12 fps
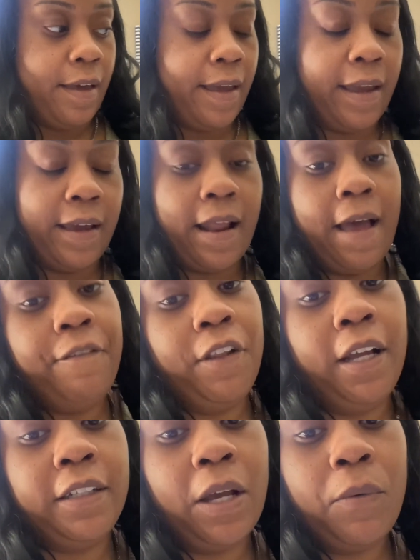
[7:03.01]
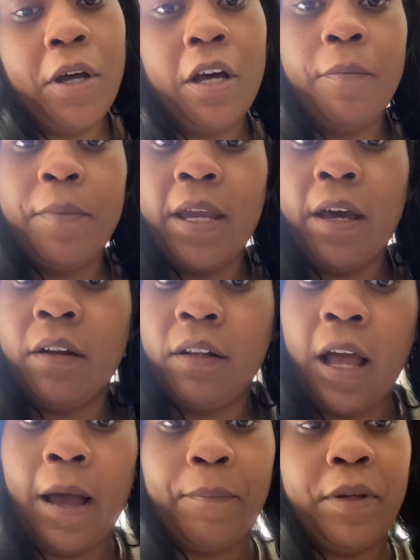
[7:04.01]
And I feel like that will help me out a
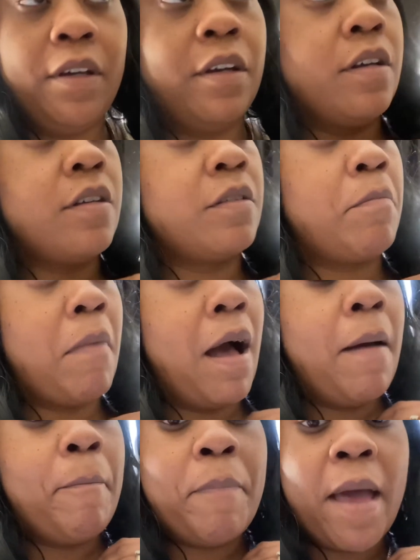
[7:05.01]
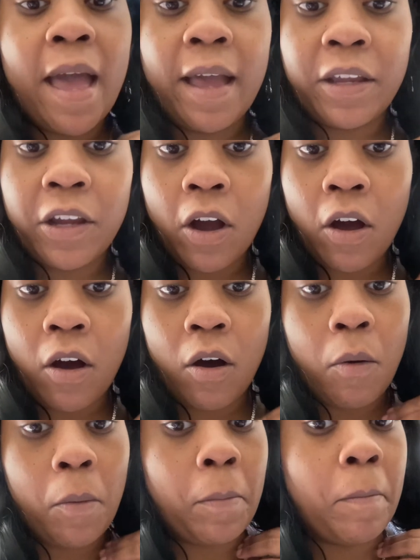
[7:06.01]
lot, because my back,
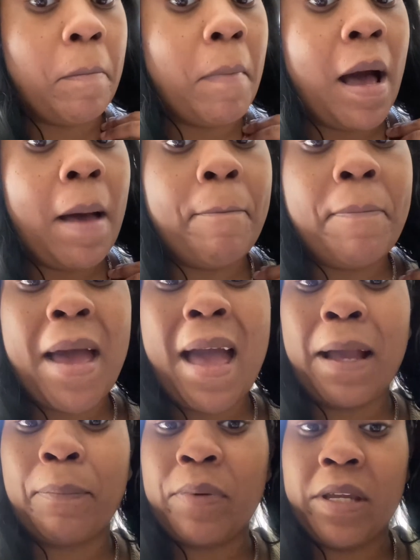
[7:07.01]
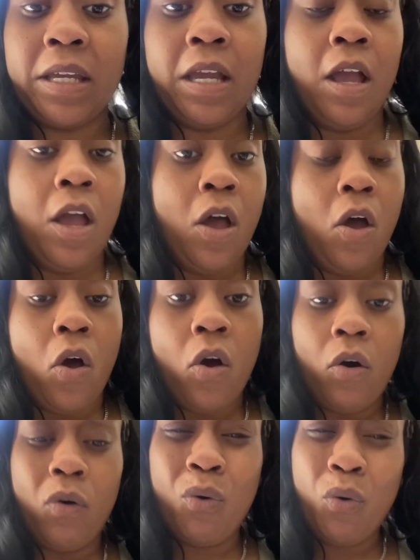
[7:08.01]
y'all, my back be
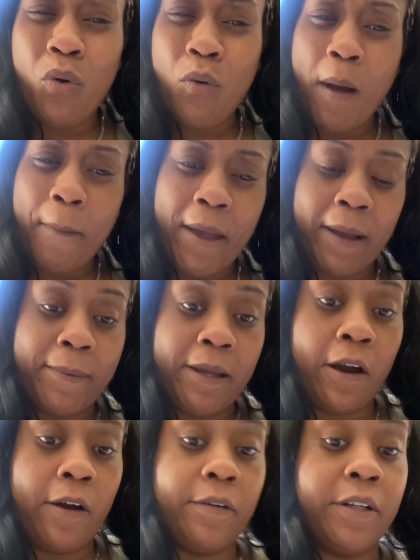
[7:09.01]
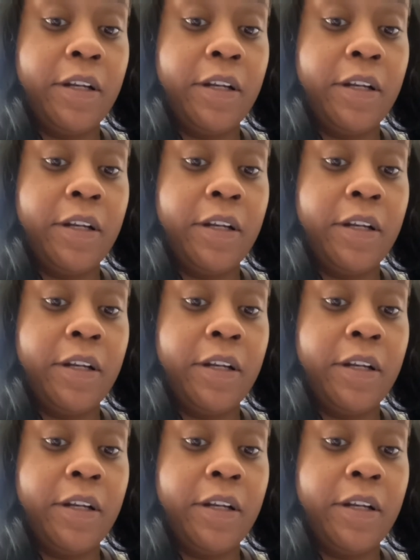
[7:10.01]
hurting.